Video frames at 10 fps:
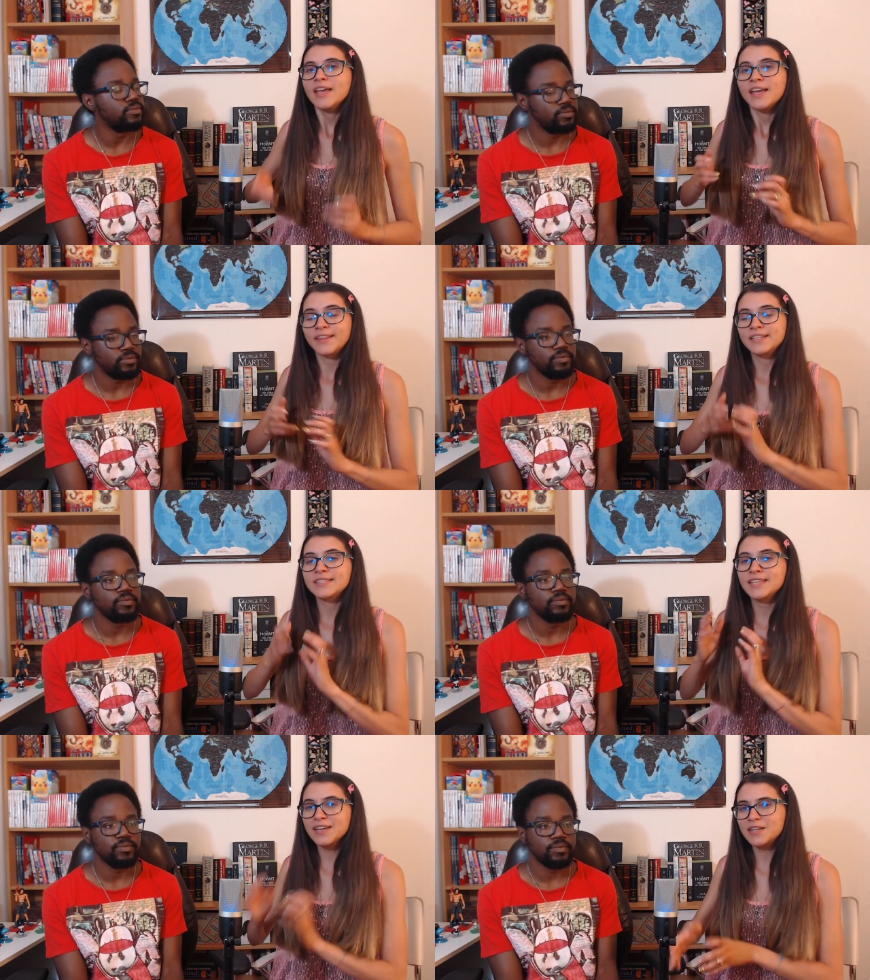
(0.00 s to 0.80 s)
Speaker 1: And the
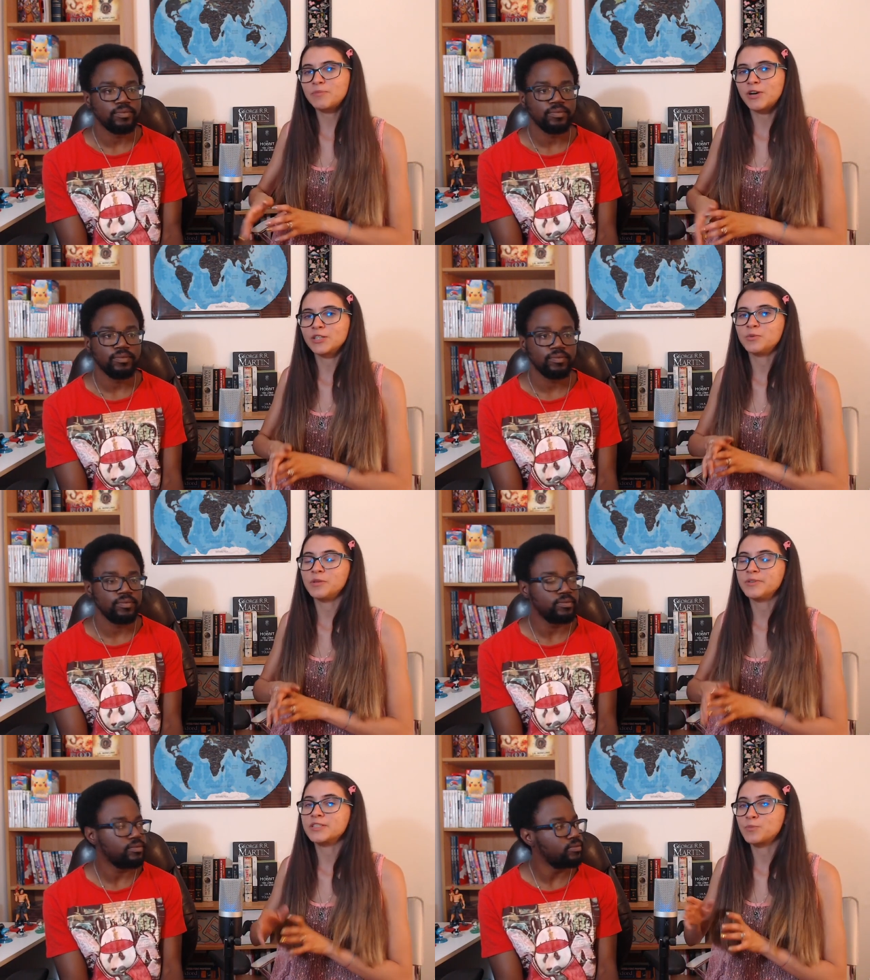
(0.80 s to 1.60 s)
second part will
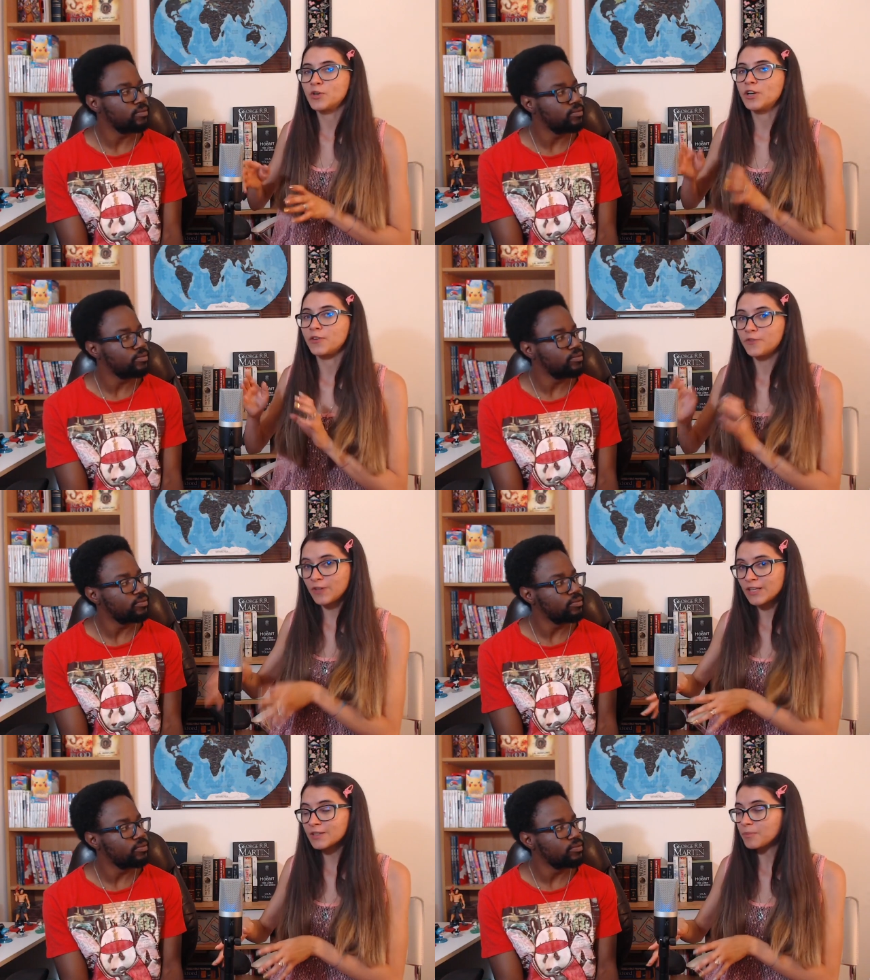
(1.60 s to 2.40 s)
be a
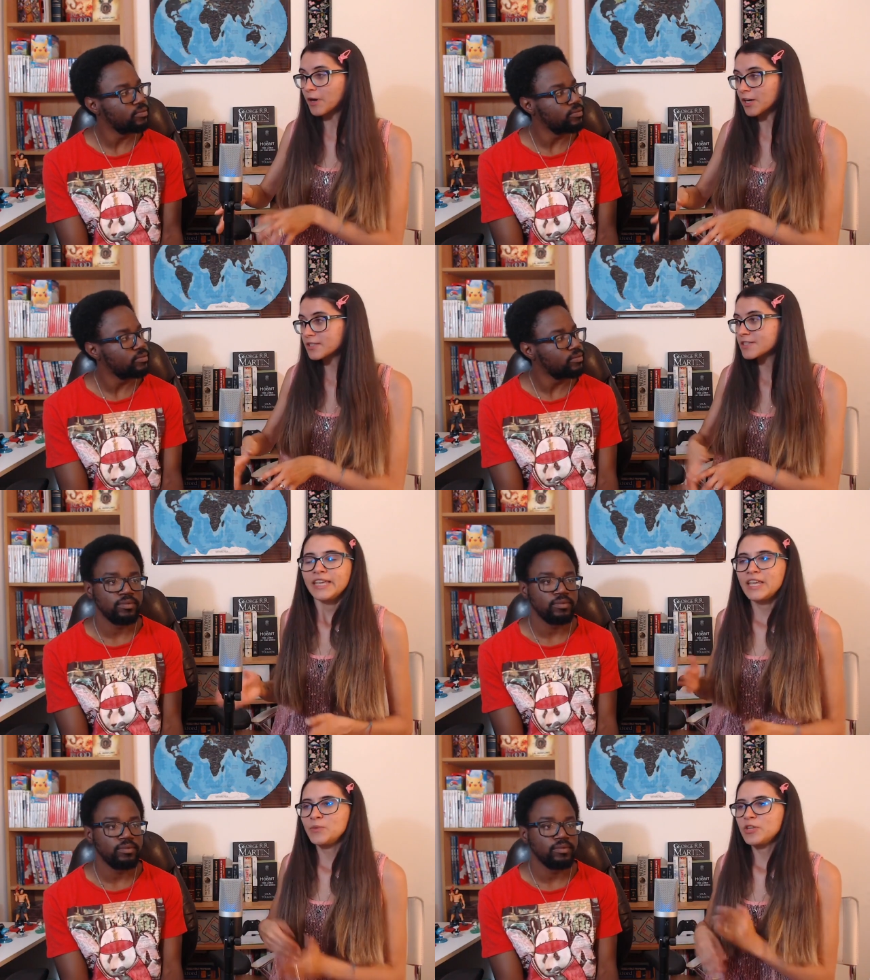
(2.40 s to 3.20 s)
spoiler-filled part
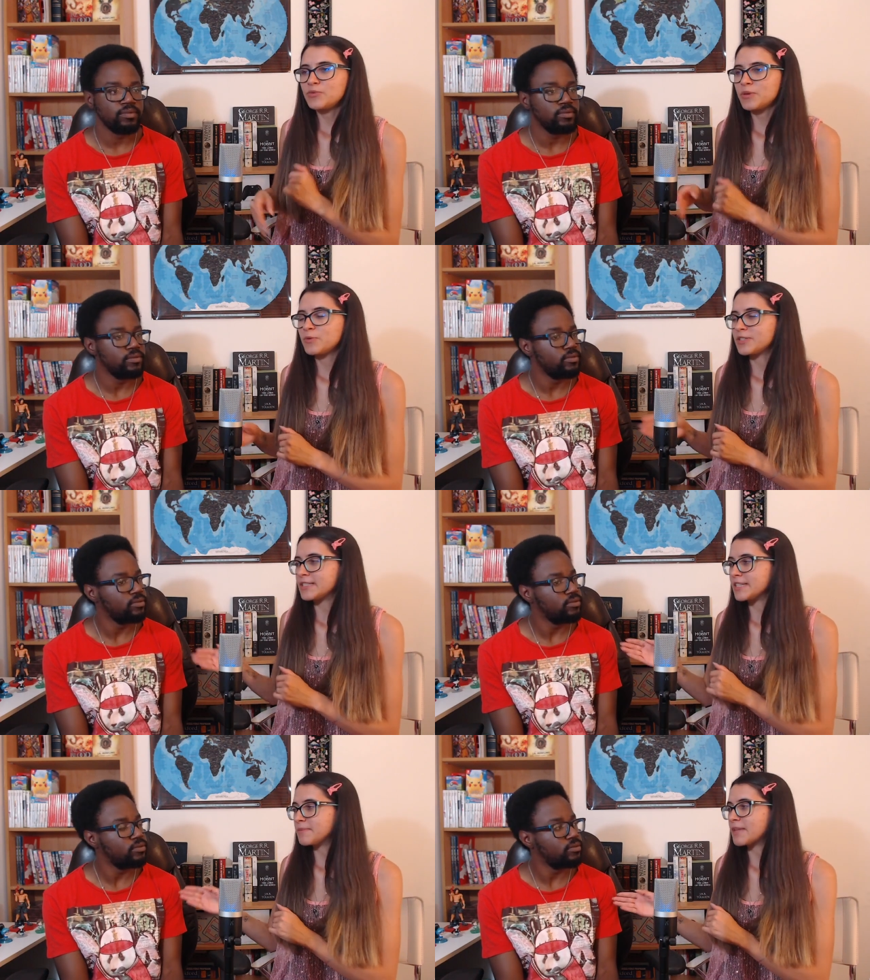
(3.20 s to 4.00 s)
in which we would
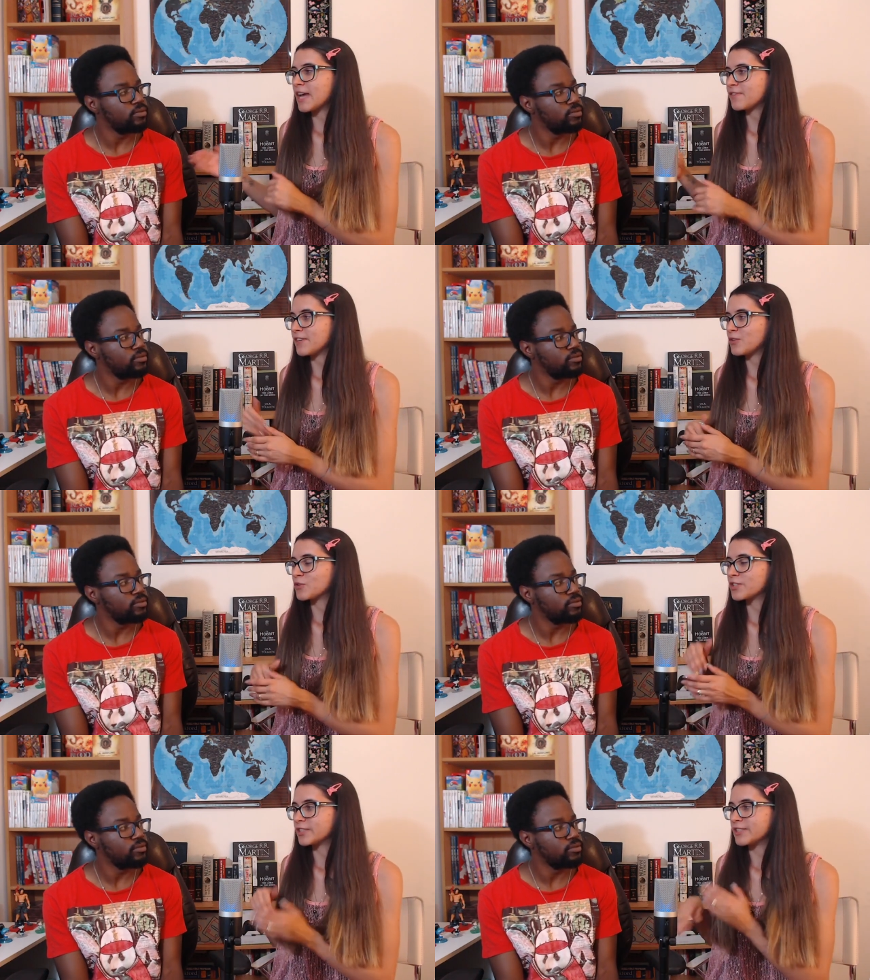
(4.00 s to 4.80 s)
deep dive into
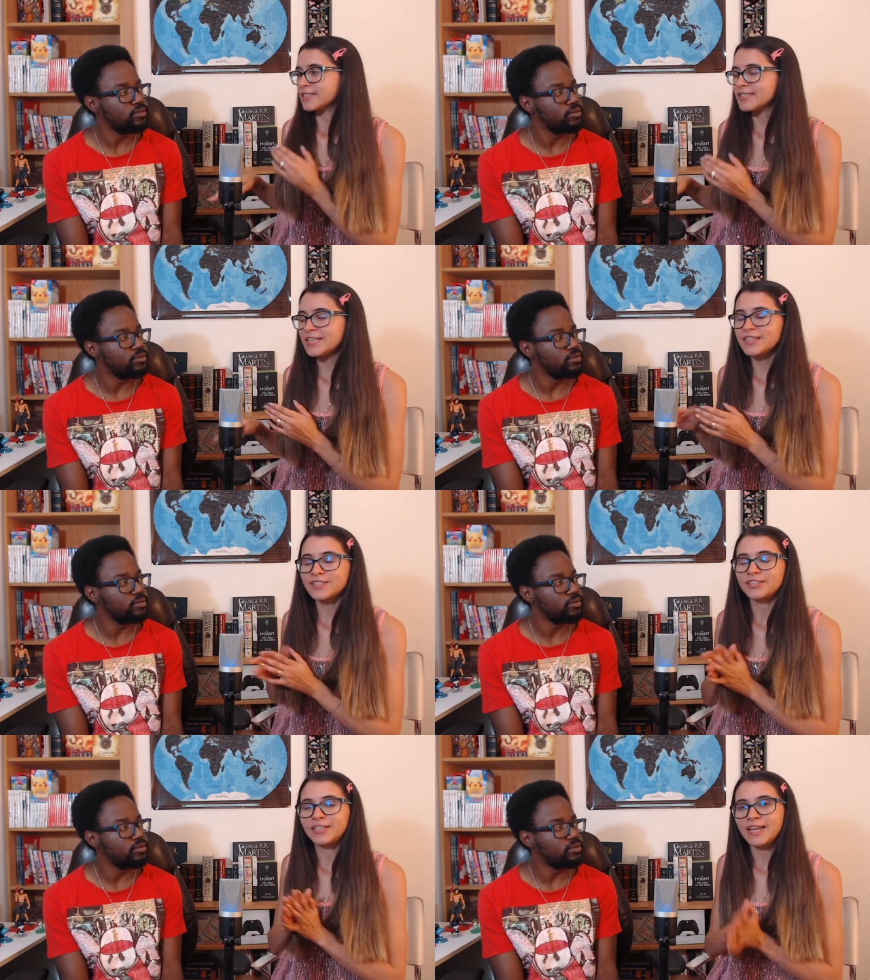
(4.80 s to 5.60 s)
certain scenes,
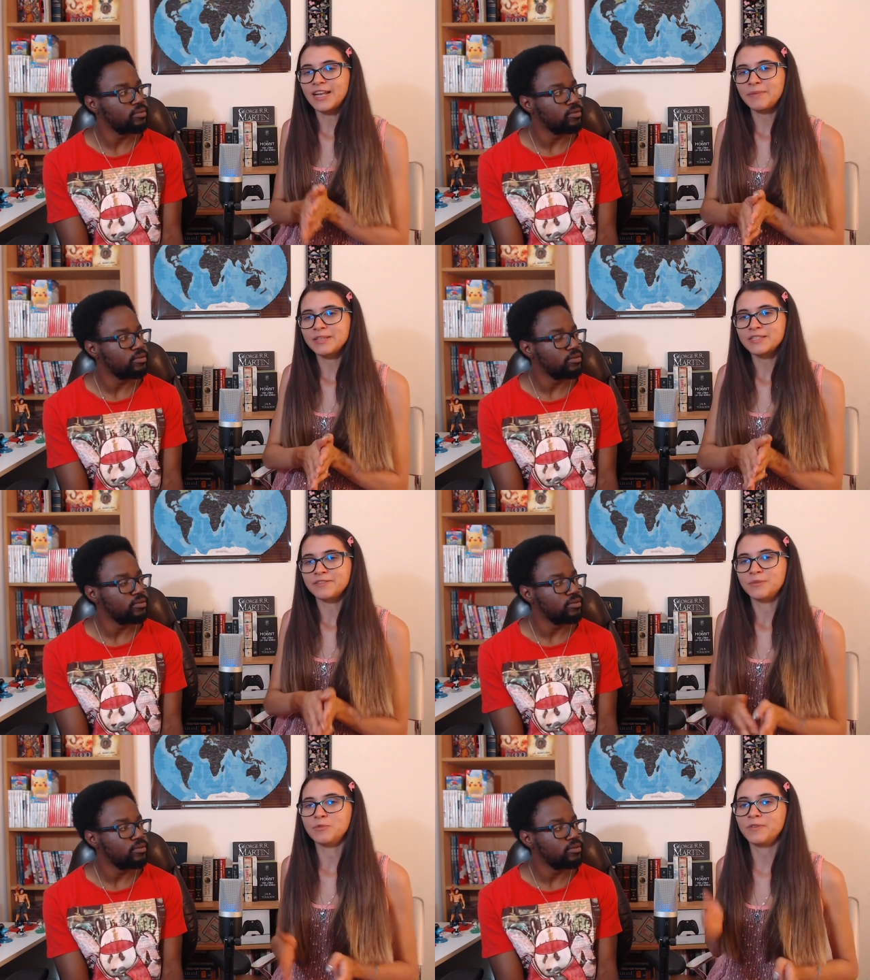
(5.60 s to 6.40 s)
certain elements of
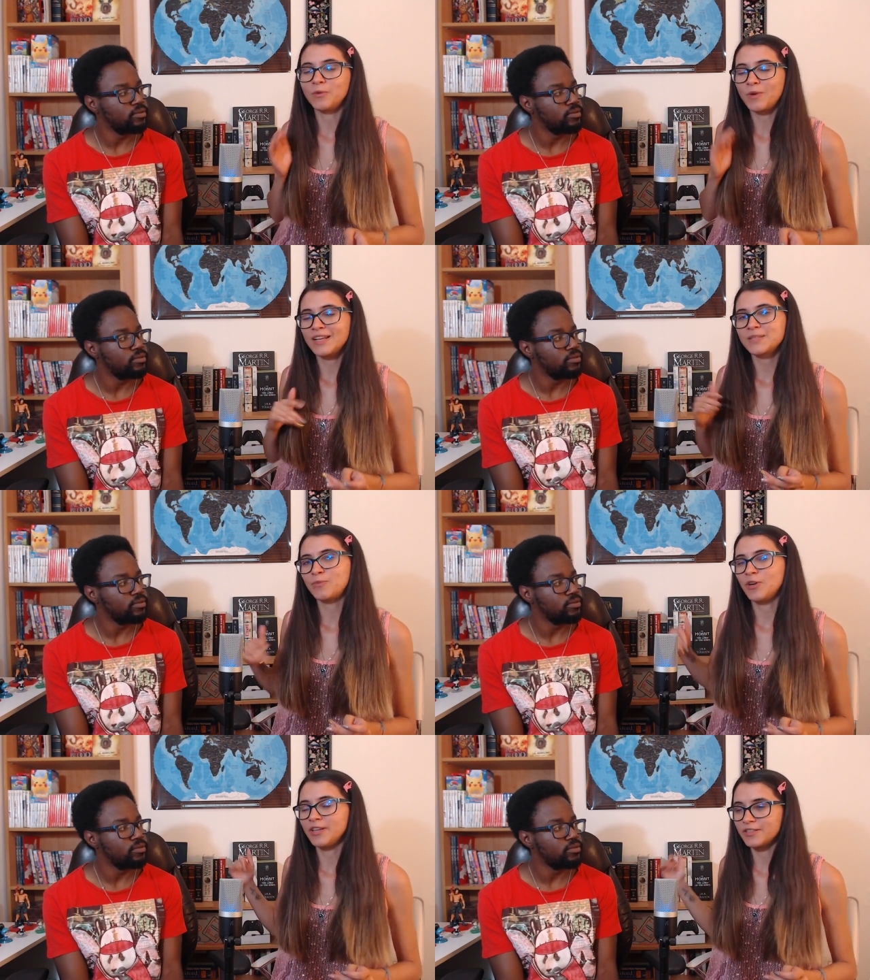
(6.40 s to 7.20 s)
the movie while
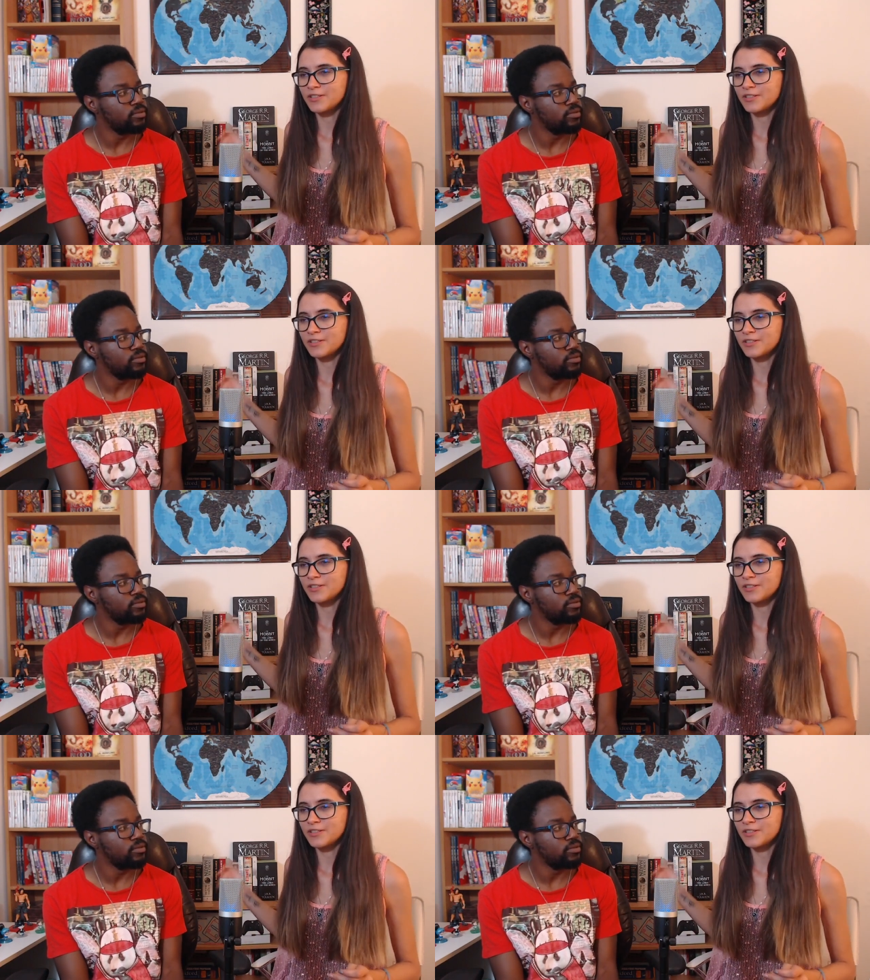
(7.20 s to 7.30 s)
spoiling the